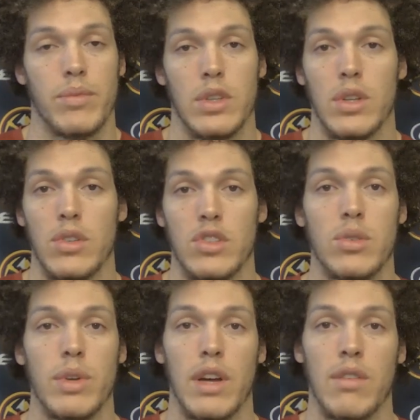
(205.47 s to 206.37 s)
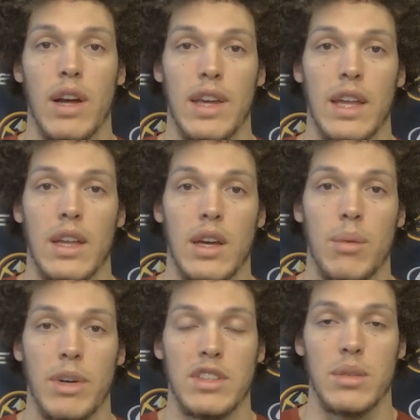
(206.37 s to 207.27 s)
you know just do whatever I can to help
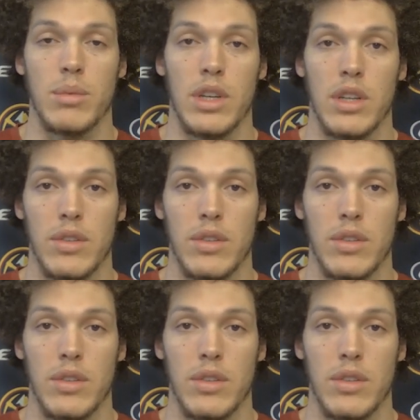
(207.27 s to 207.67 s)
my team win.